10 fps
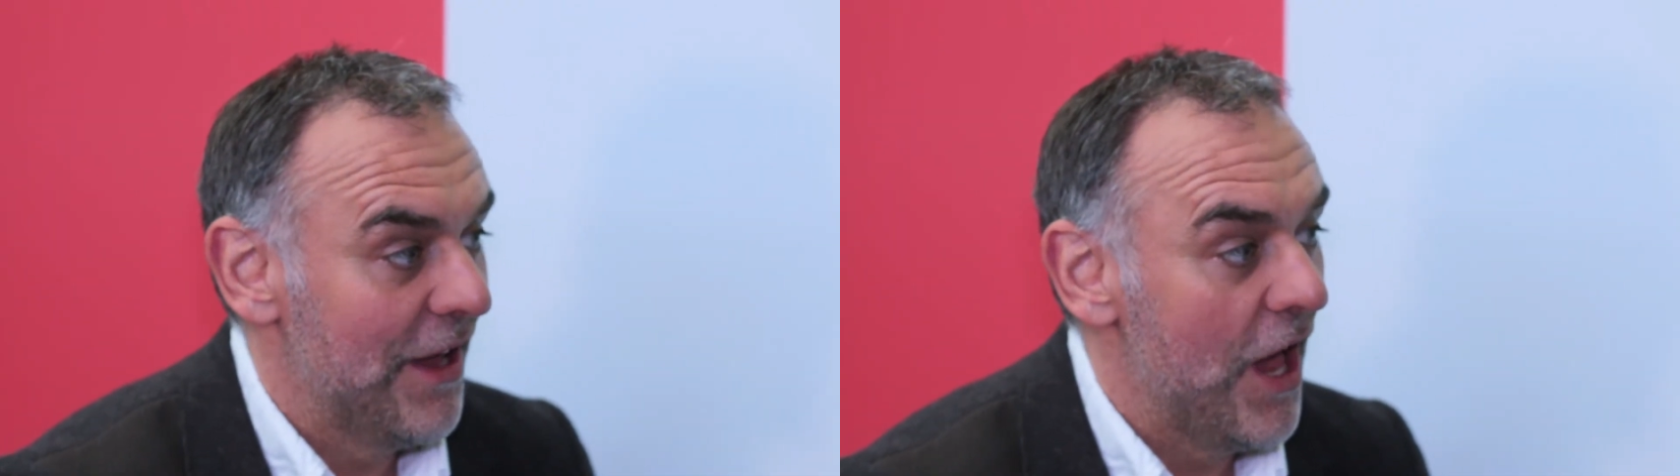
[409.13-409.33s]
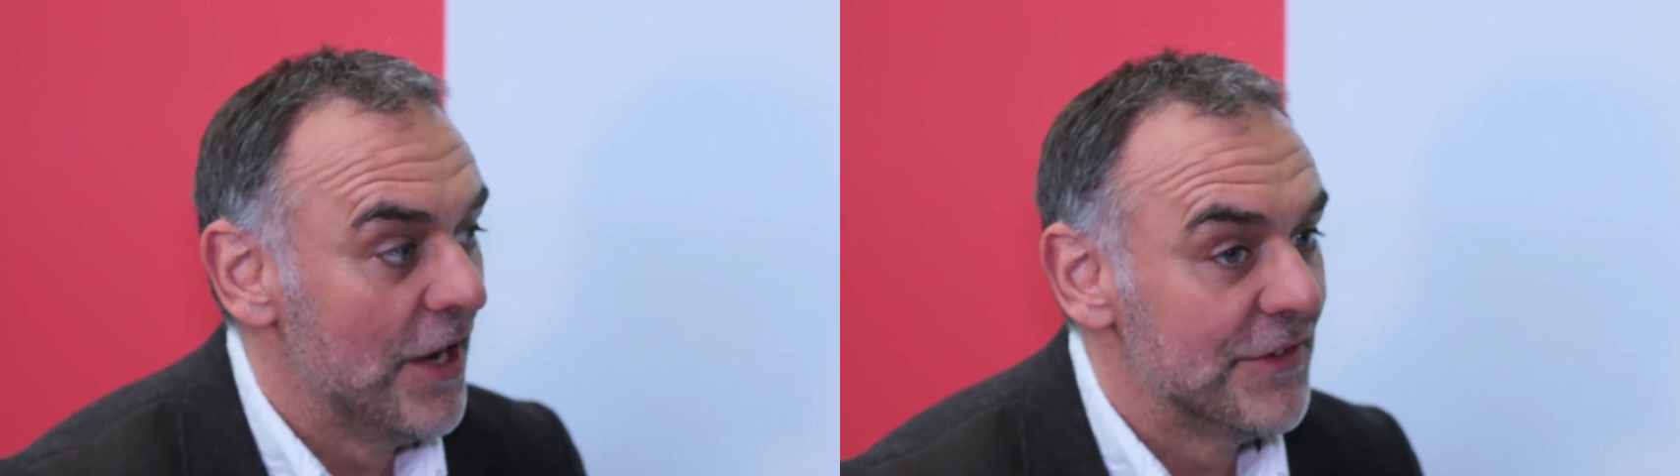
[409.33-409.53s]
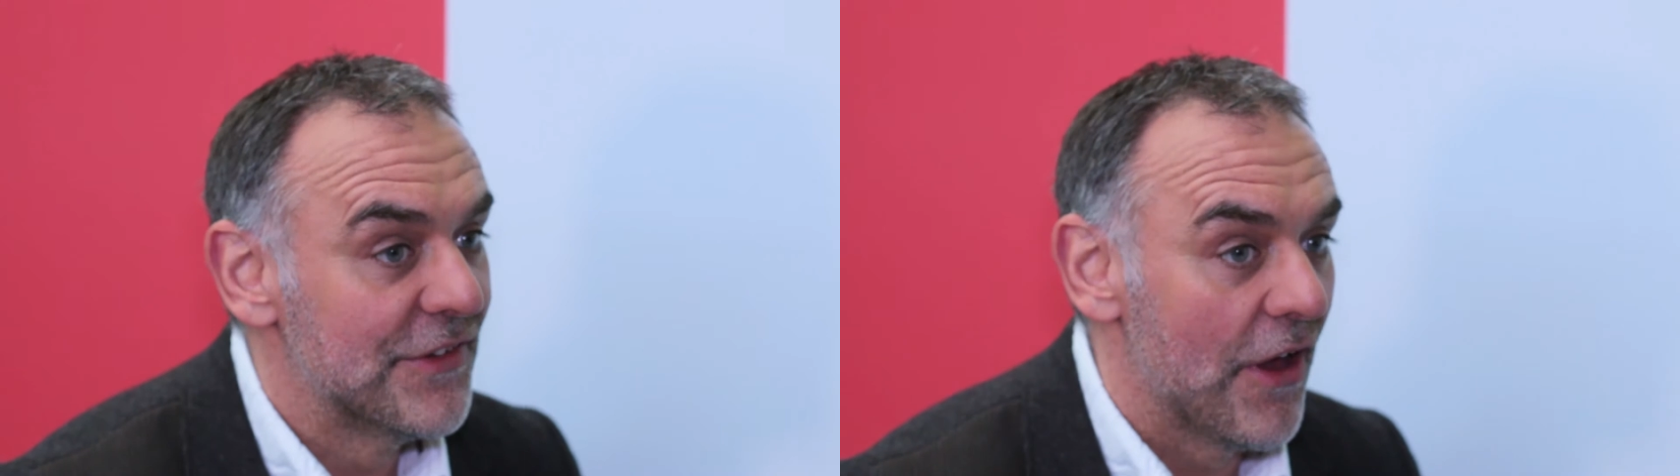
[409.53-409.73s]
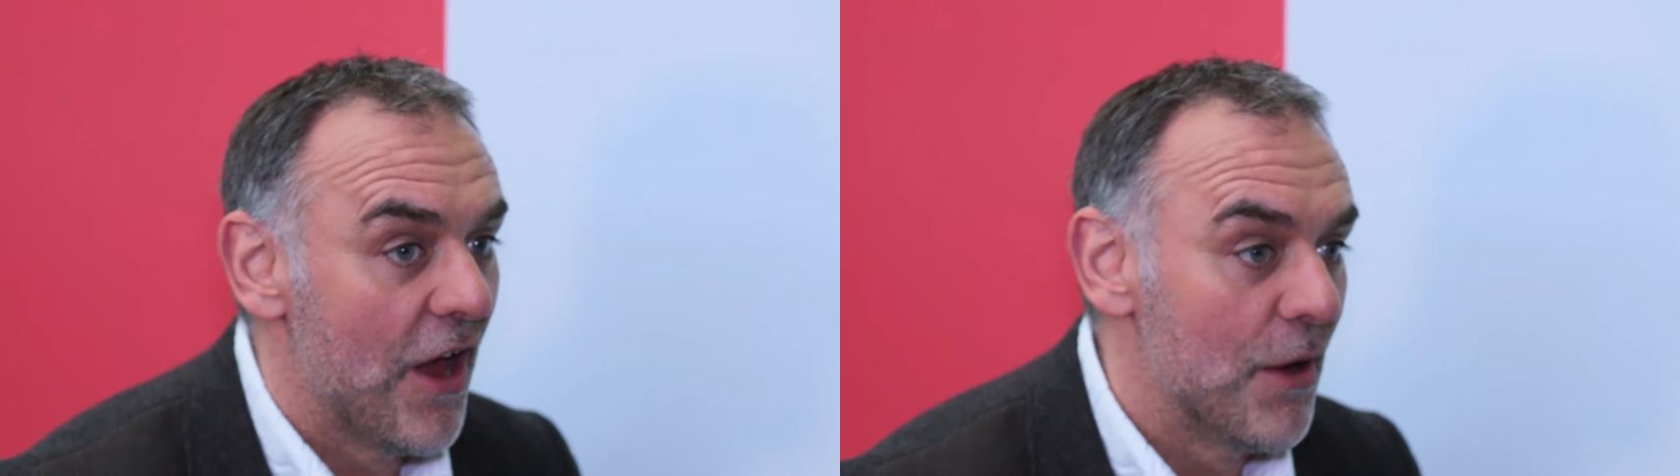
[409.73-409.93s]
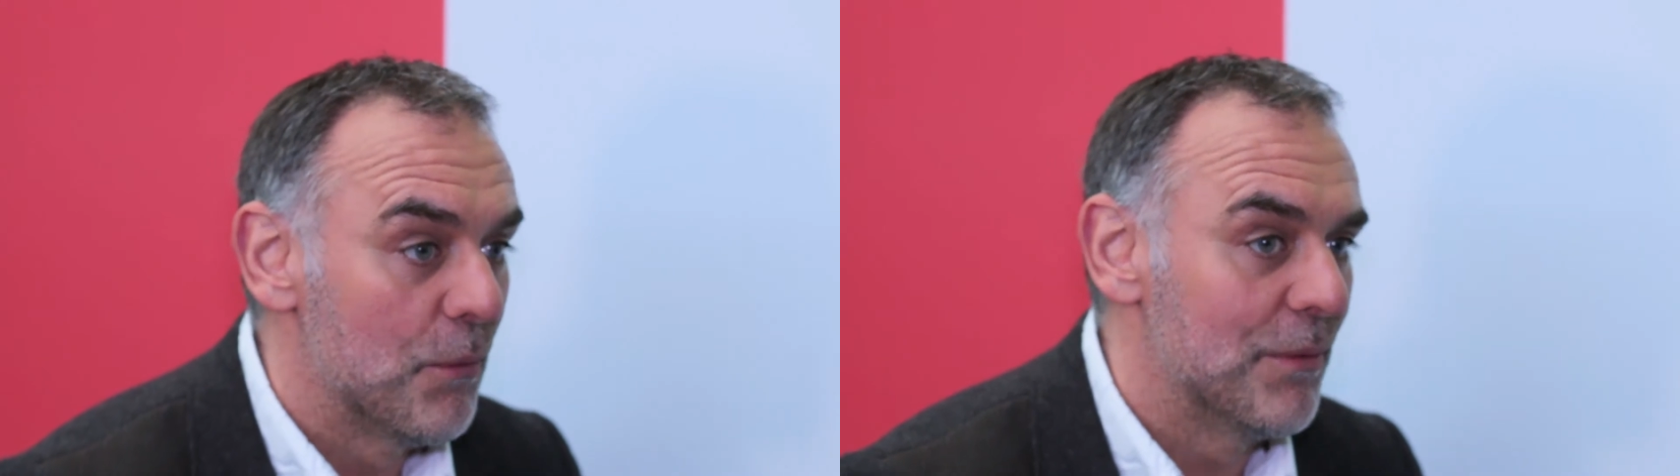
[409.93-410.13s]
And
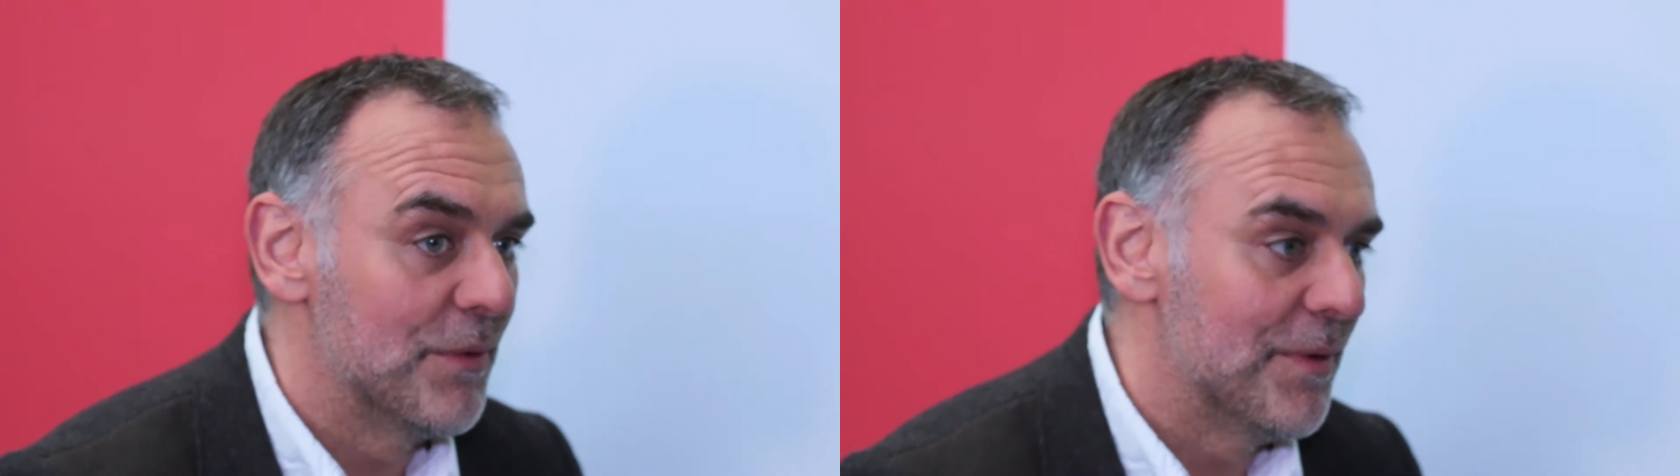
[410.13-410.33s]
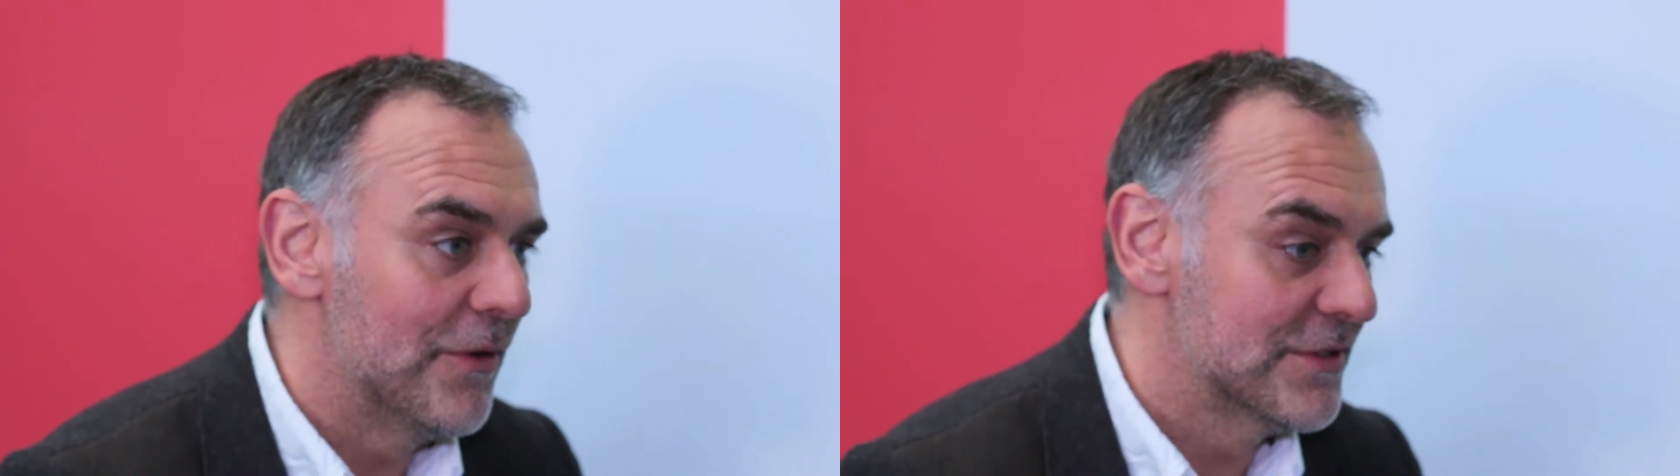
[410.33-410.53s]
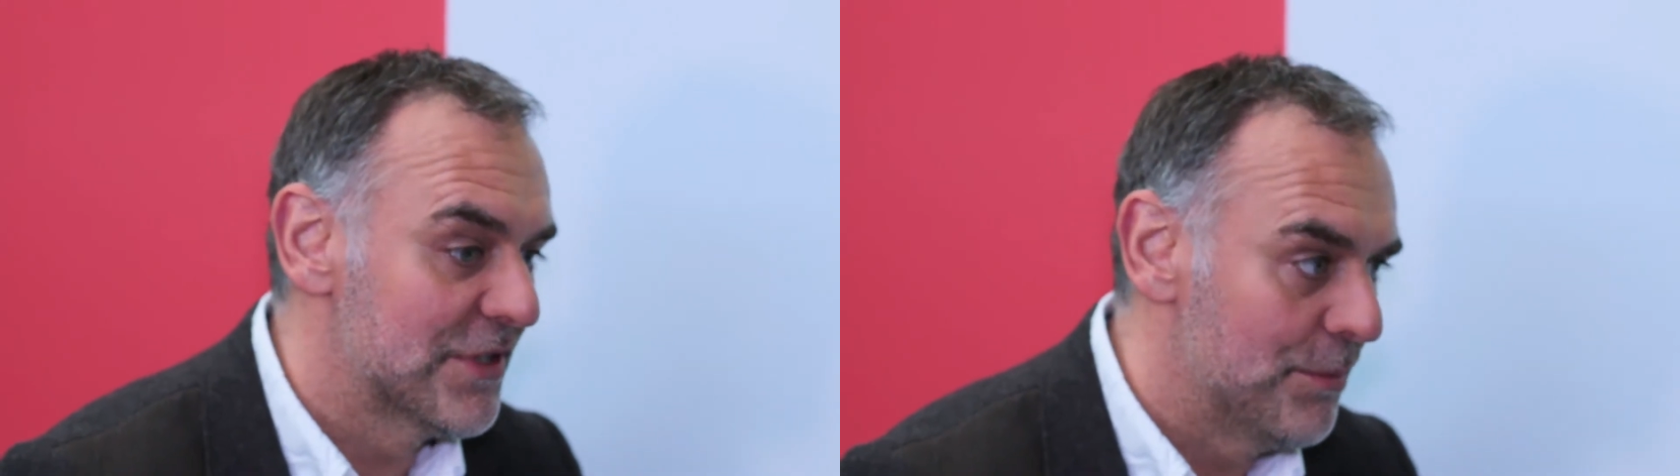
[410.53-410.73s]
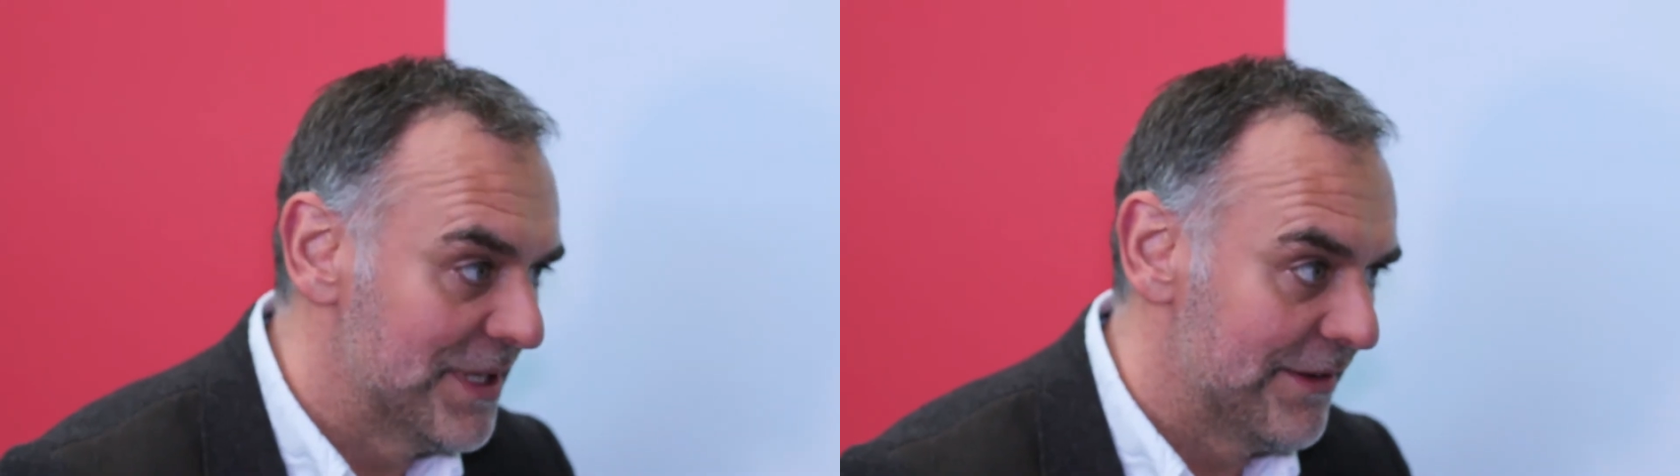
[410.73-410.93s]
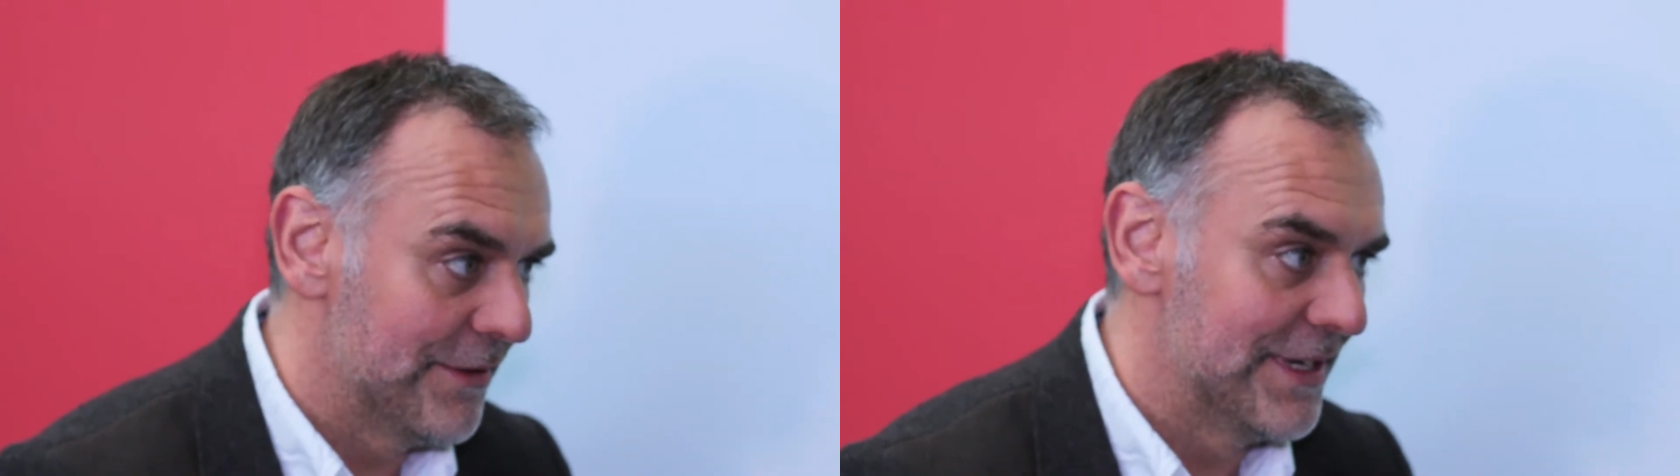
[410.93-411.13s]
what we've also
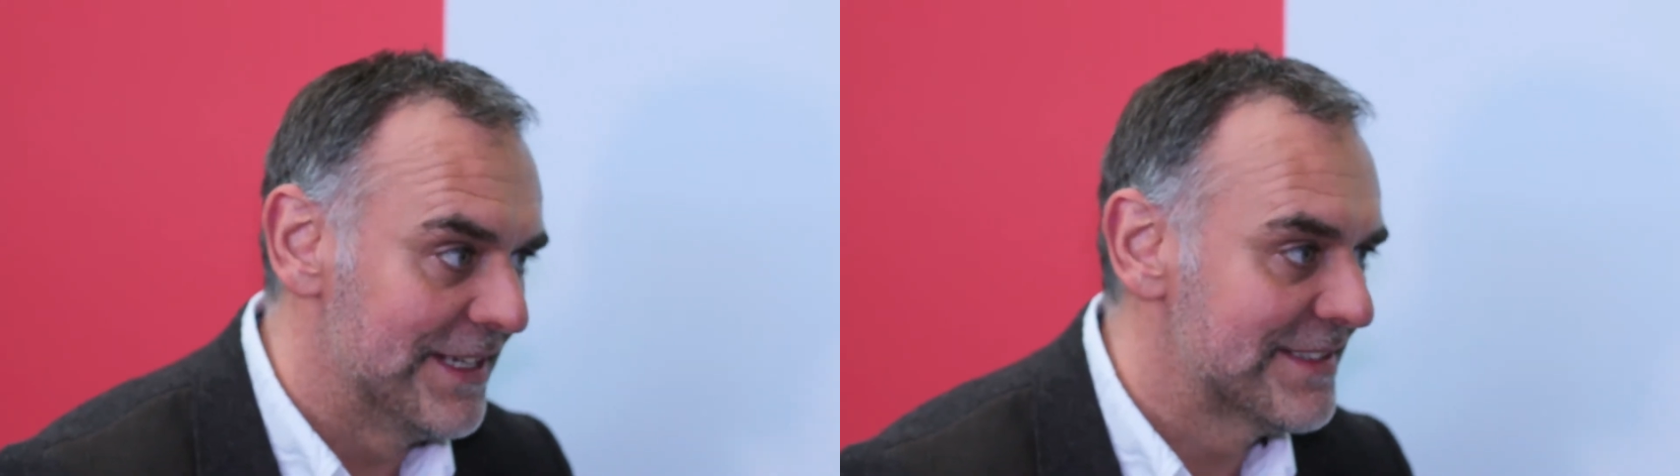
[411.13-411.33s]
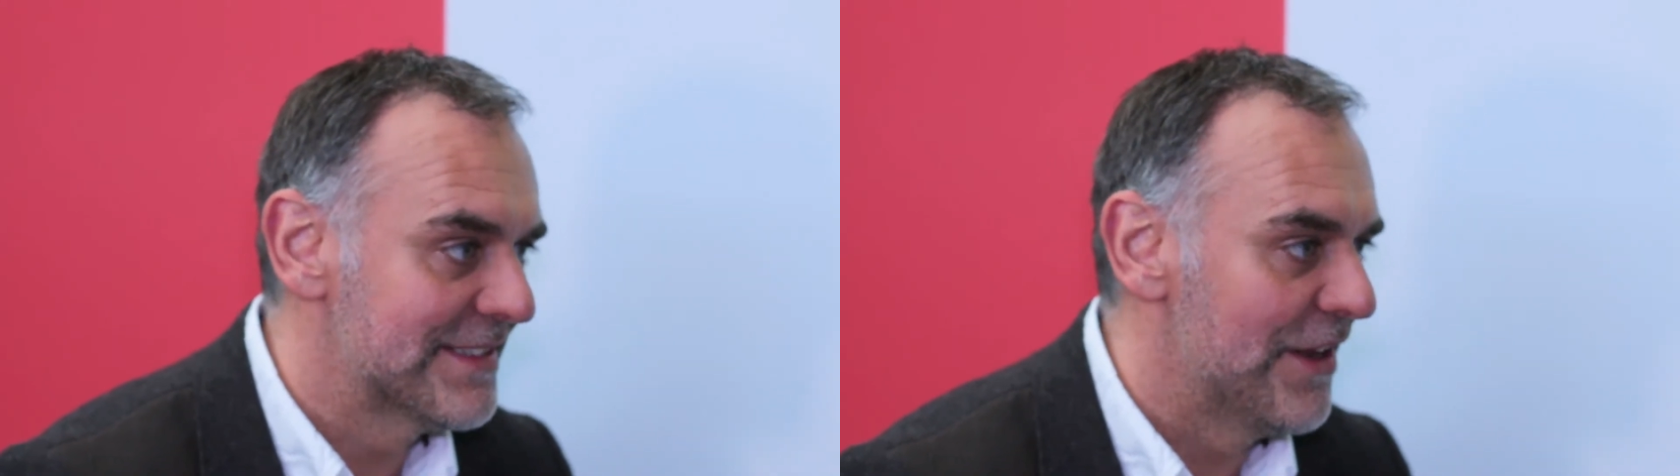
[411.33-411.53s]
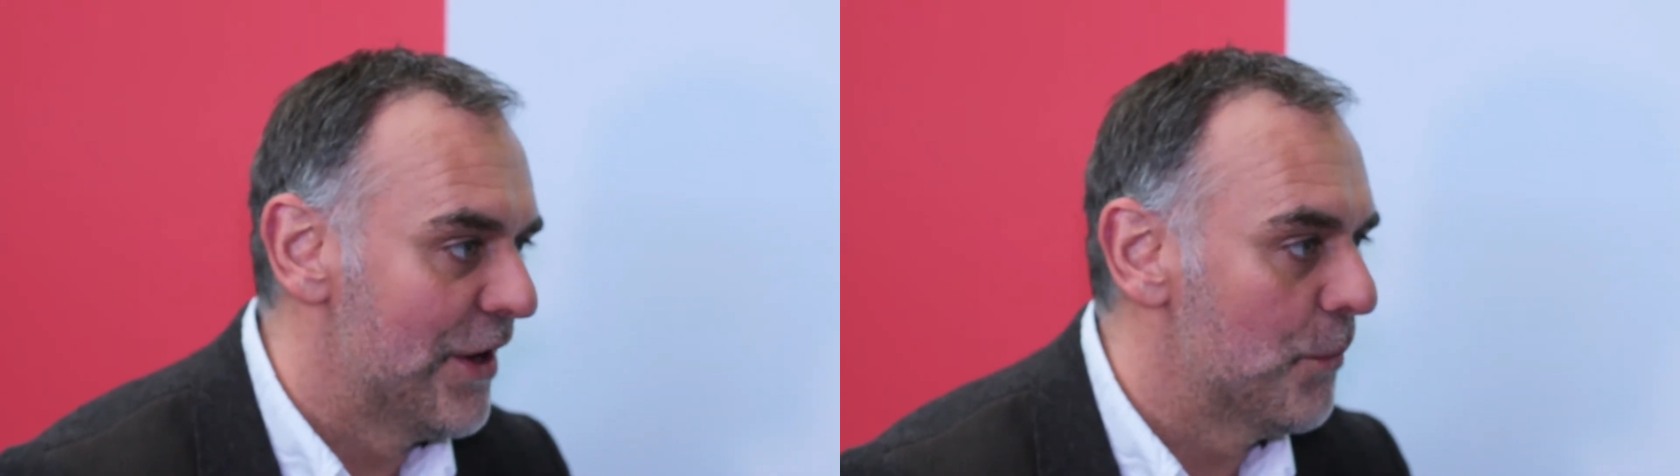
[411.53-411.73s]
been doing is